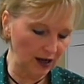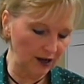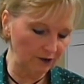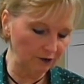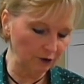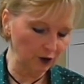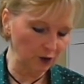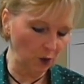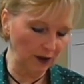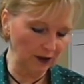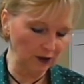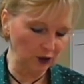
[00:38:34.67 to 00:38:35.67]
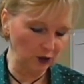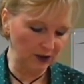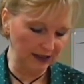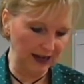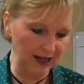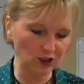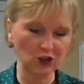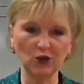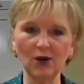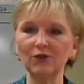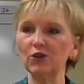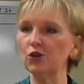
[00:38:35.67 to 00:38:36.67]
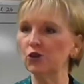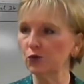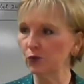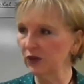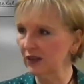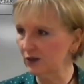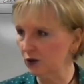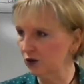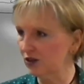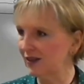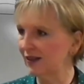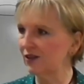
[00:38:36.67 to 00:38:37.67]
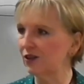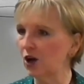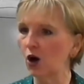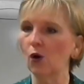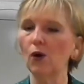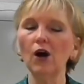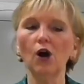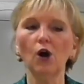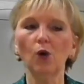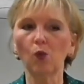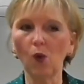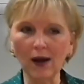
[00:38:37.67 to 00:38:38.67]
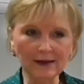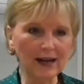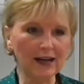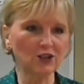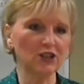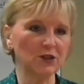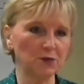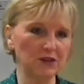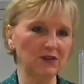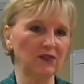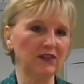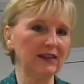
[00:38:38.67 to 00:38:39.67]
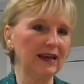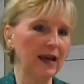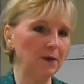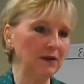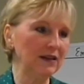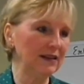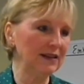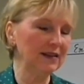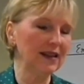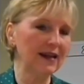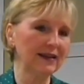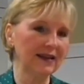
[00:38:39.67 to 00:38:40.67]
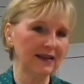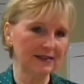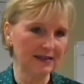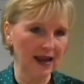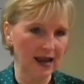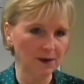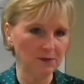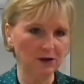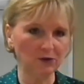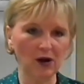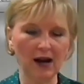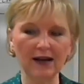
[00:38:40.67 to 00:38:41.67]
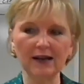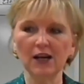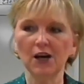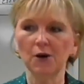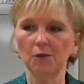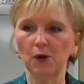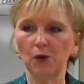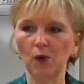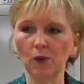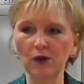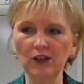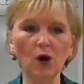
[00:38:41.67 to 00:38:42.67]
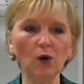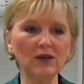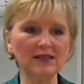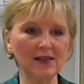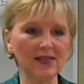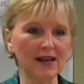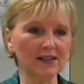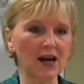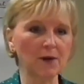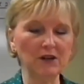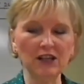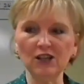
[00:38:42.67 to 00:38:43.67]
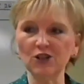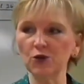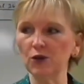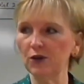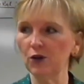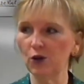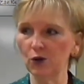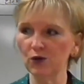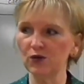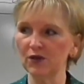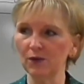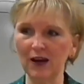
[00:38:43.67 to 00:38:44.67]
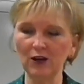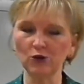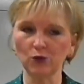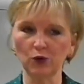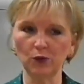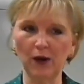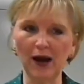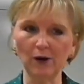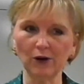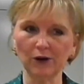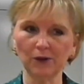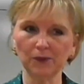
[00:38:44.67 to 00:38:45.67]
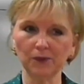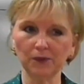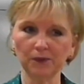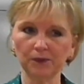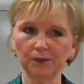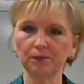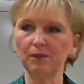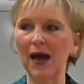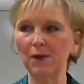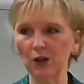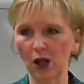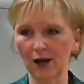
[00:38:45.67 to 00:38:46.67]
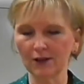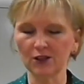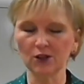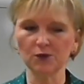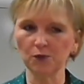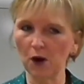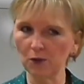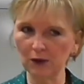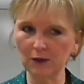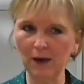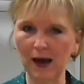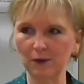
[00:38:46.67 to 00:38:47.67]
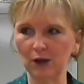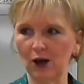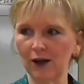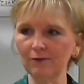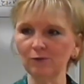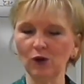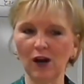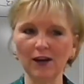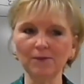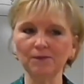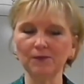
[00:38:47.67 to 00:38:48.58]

for spoil to the nations, you have to do your research then to know what nation specifically came in and did that against Ammon, right? But what we know is at that time in history, who's the major world power? Babylon. So it's probably Babylon, right?